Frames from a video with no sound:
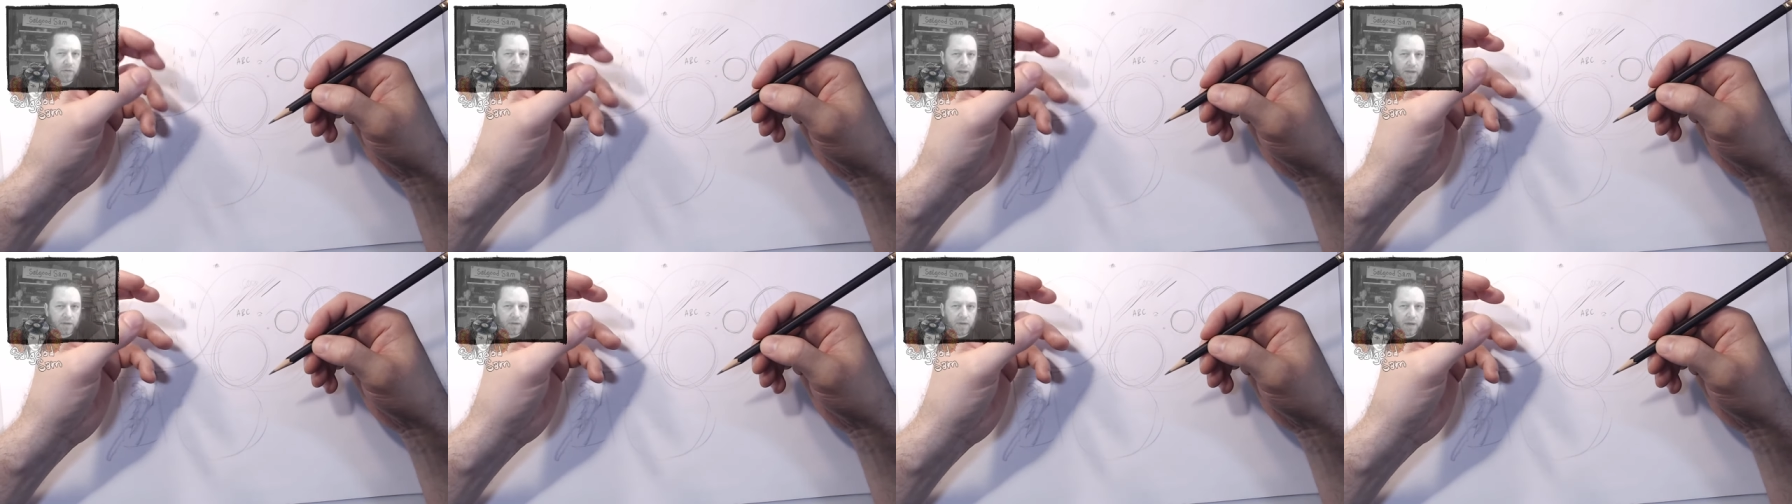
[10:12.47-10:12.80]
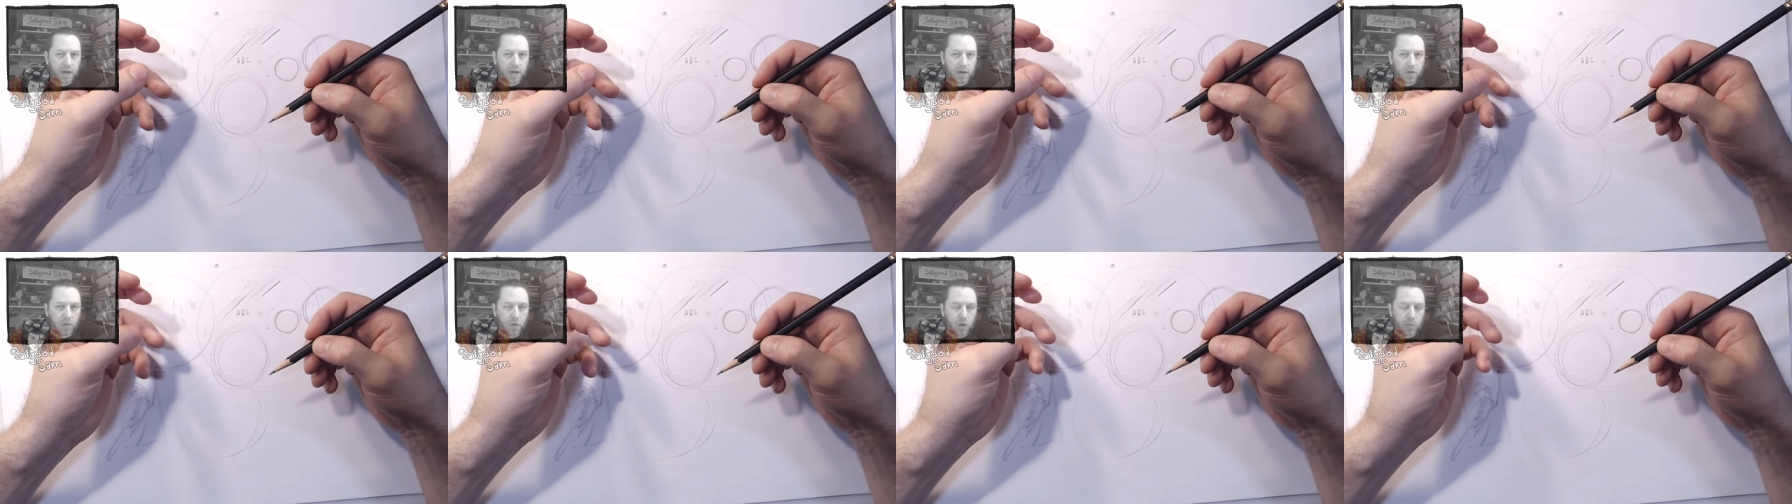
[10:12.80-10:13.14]
That's
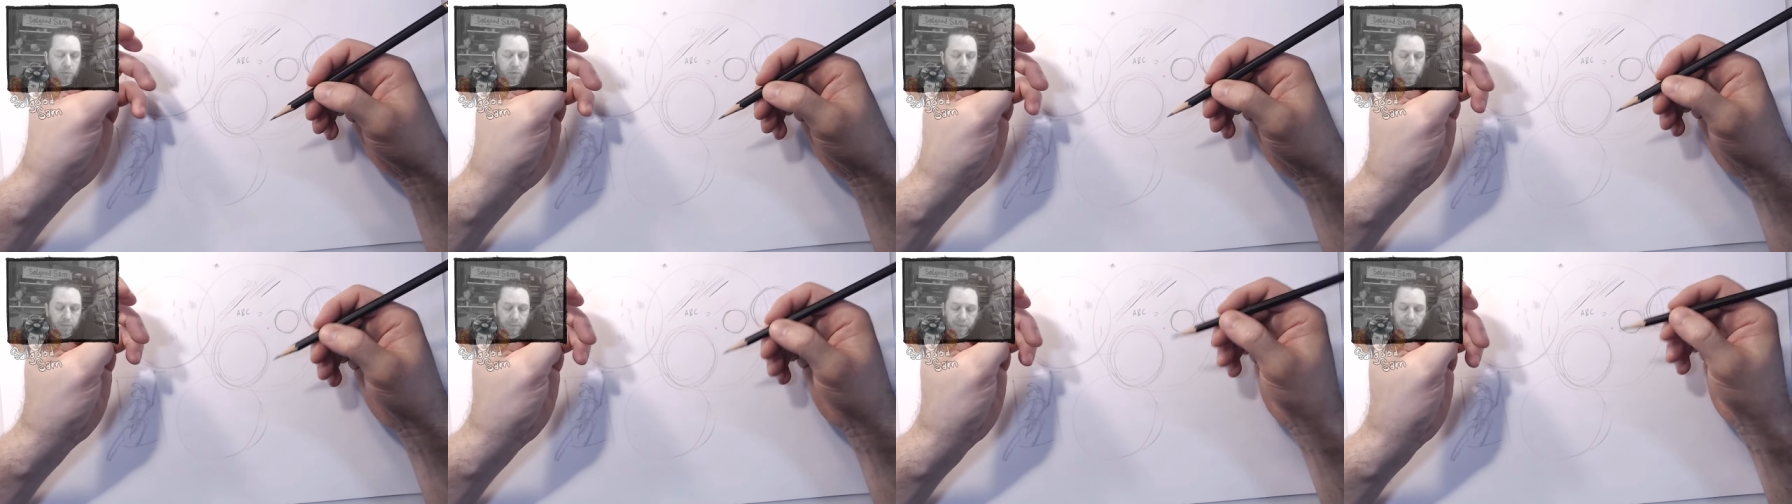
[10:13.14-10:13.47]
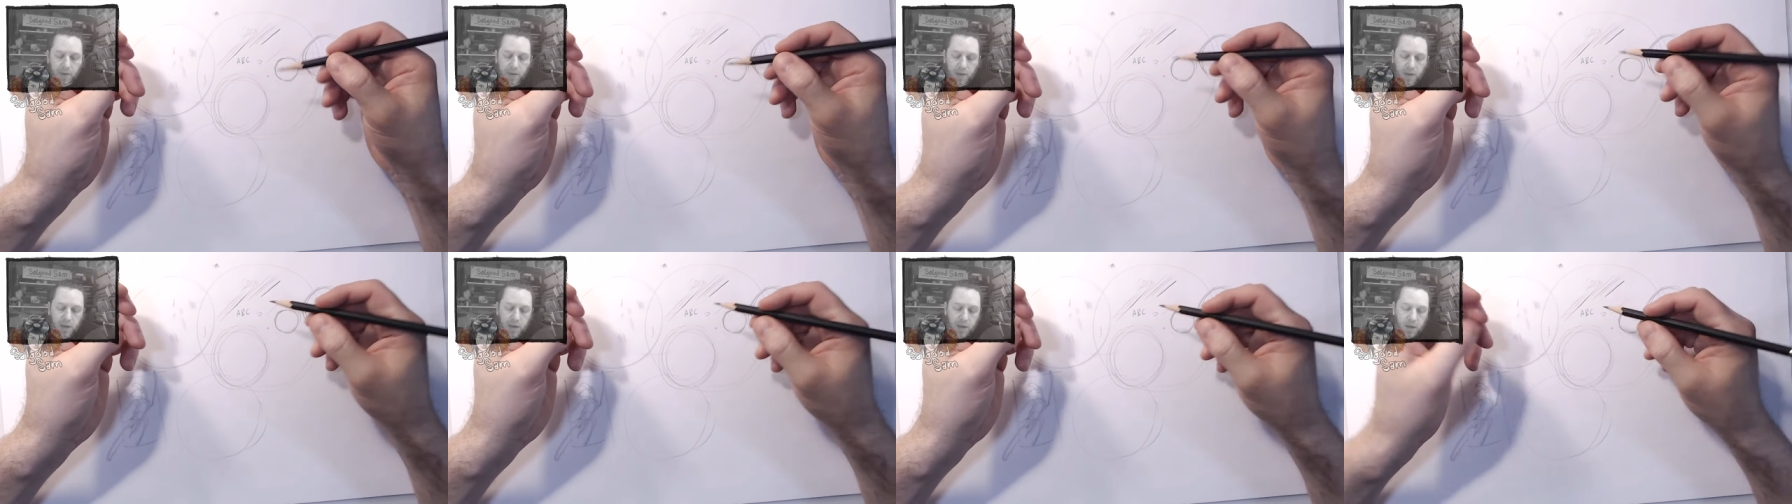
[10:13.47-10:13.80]
kind of normal,
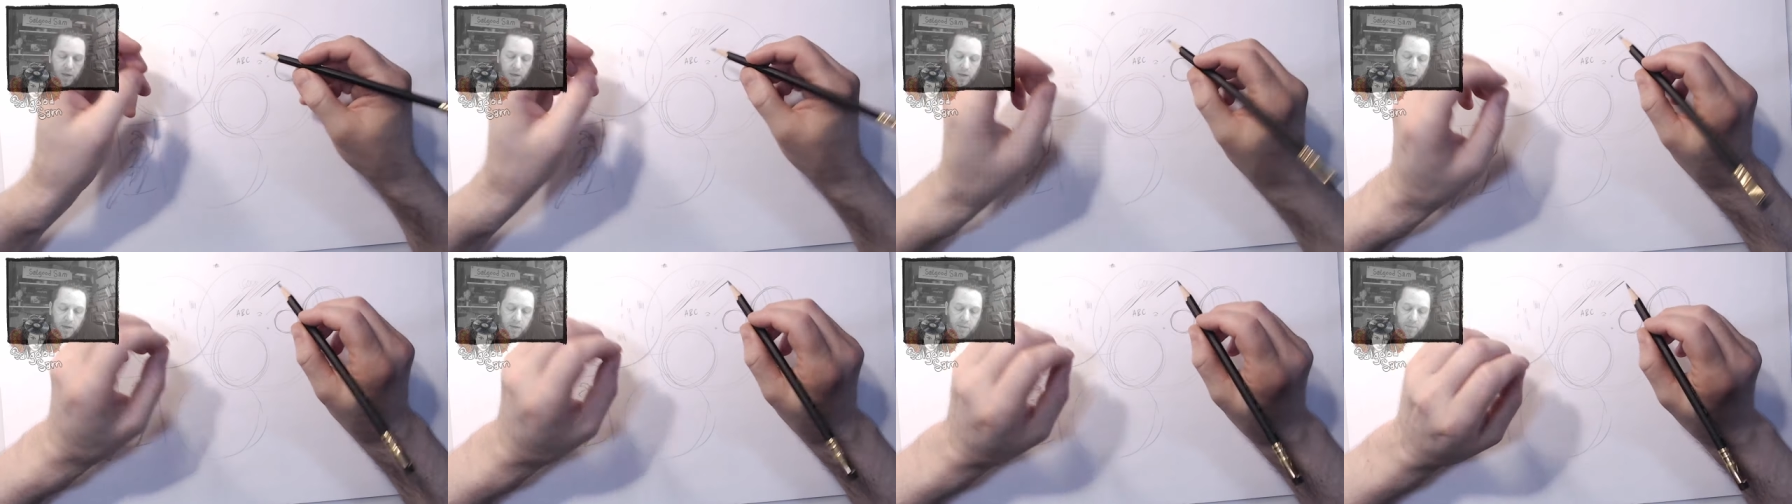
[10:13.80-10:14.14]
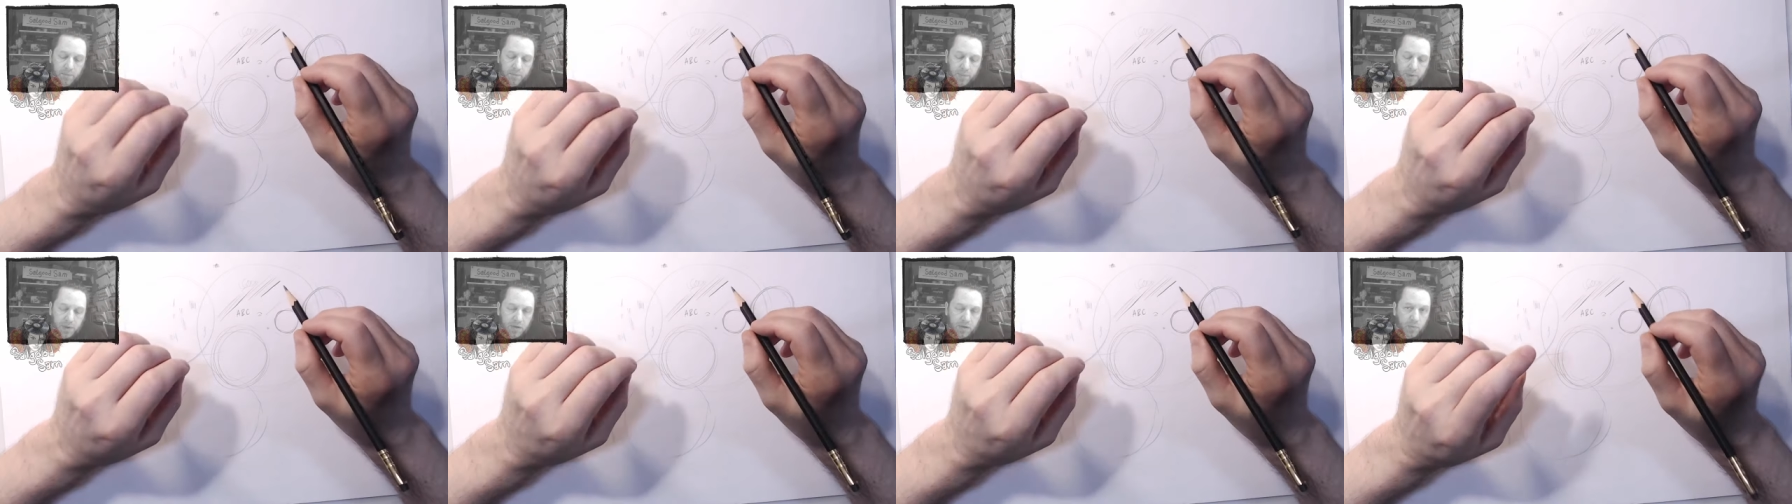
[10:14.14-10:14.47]
uh,
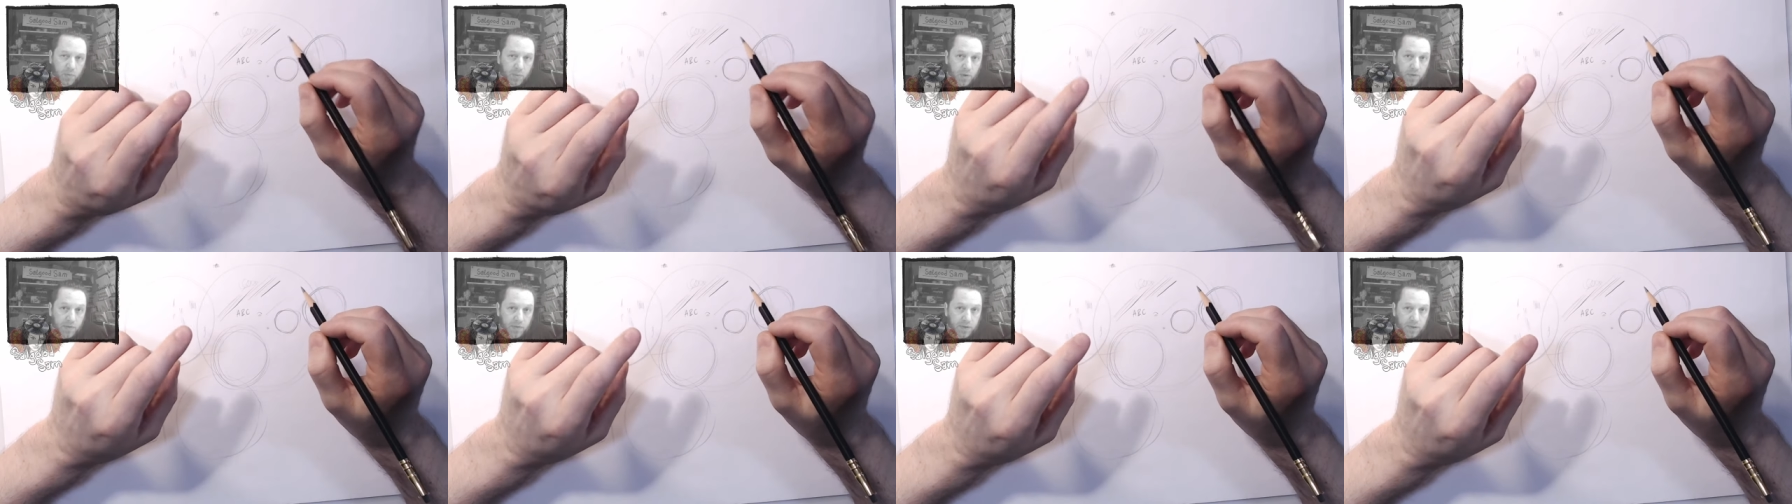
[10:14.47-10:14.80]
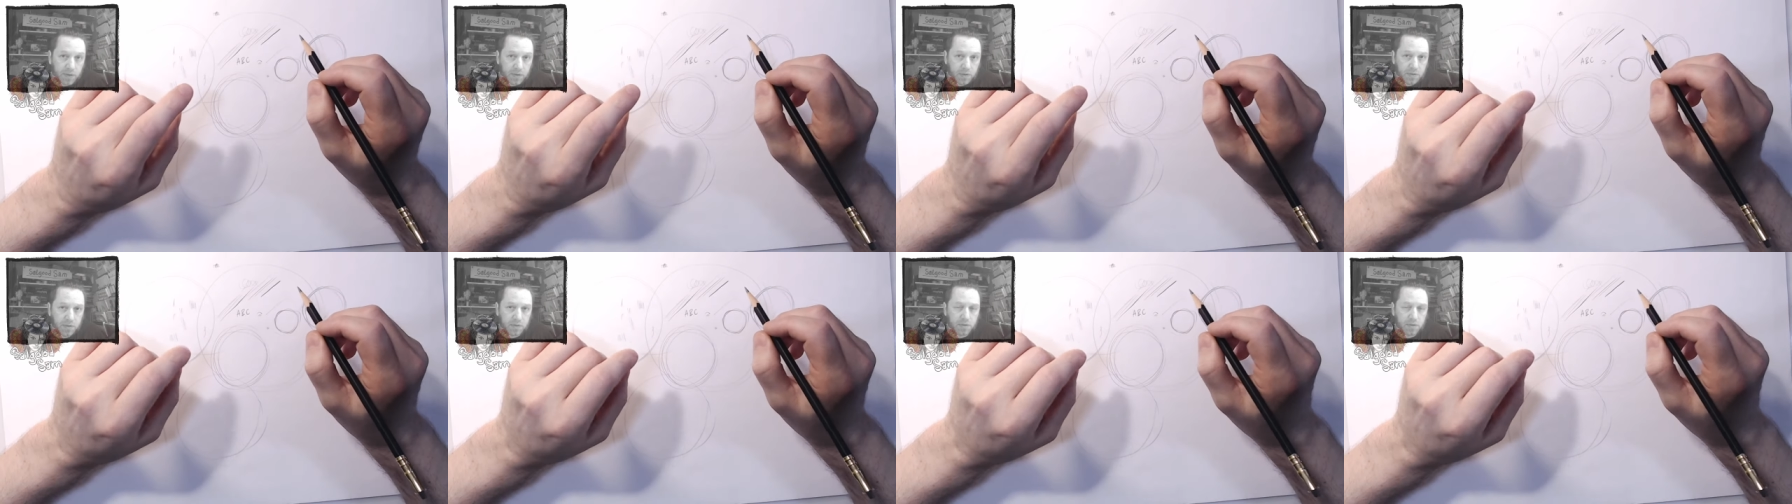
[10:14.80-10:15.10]
but it's worth it